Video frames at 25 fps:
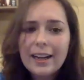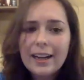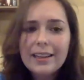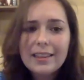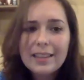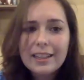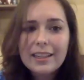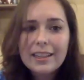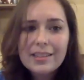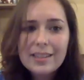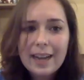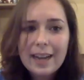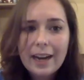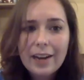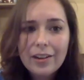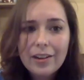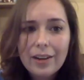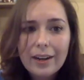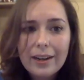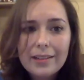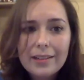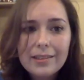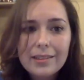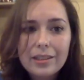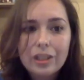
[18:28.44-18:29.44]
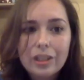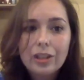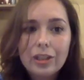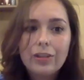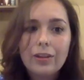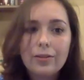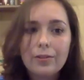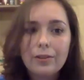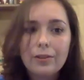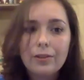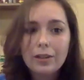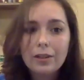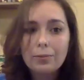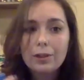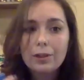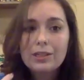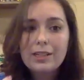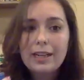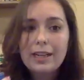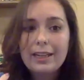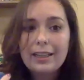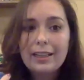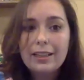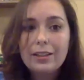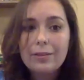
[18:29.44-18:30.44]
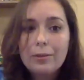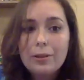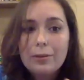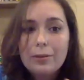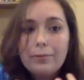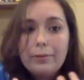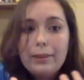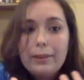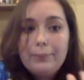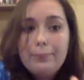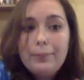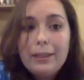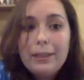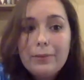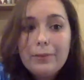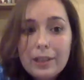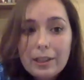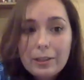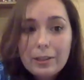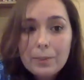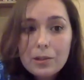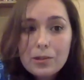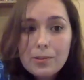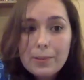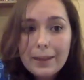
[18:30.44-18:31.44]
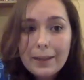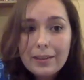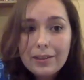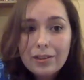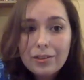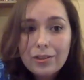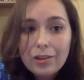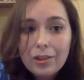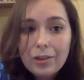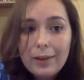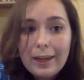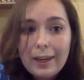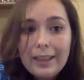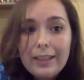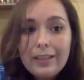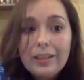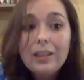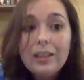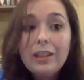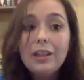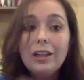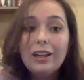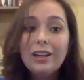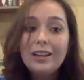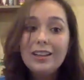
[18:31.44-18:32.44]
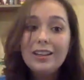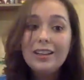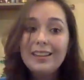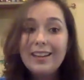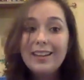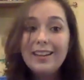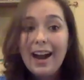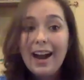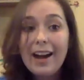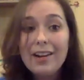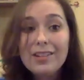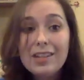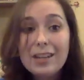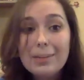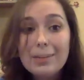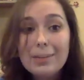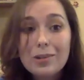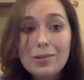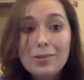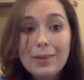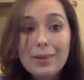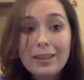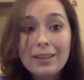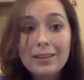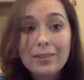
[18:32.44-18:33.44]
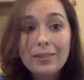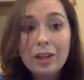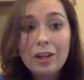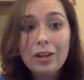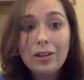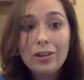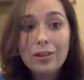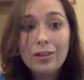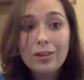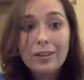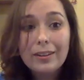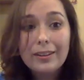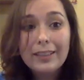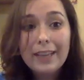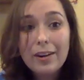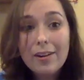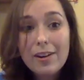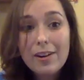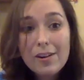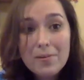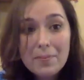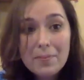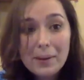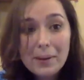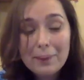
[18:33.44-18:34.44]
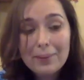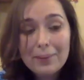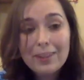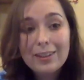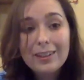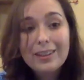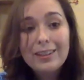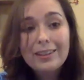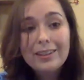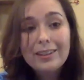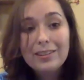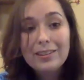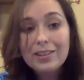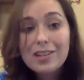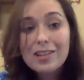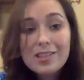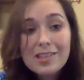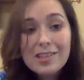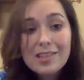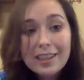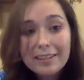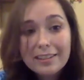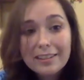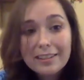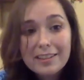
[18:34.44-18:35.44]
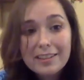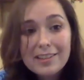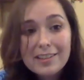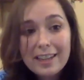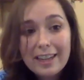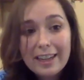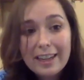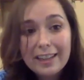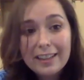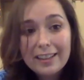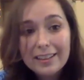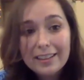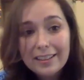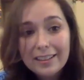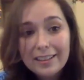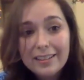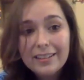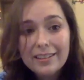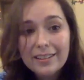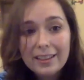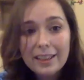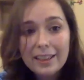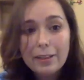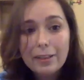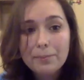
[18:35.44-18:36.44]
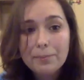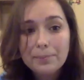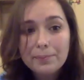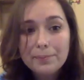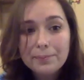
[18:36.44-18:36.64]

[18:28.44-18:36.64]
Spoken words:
think it's contrast. If we're tied in and we've been with their perspectives for a while, outside perspective, oh, now I remember, they're just stuck in a slide. Yeah.